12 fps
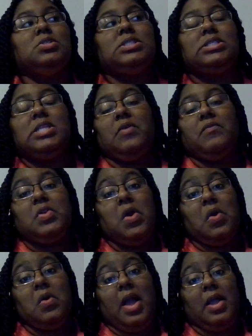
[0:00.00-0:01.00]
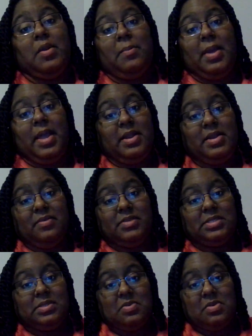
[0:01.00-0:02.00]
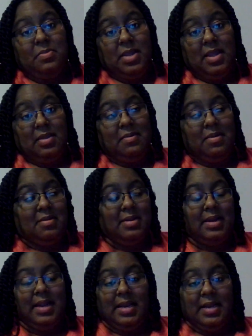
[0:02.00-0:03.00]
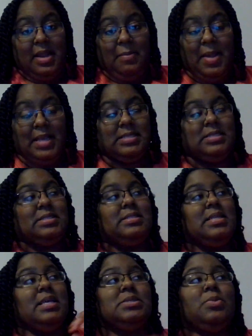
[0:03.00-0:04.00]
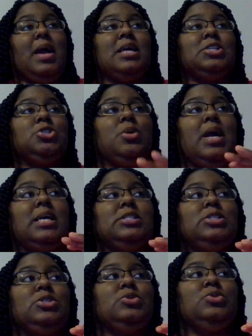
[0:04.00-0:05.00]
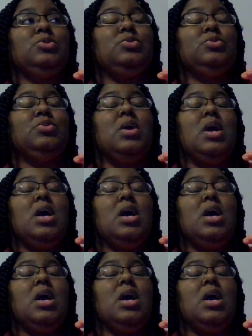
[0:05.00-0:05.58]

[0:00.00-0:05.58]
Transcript: just never know how your pain level is going to be on a day to day basis. That's why I try to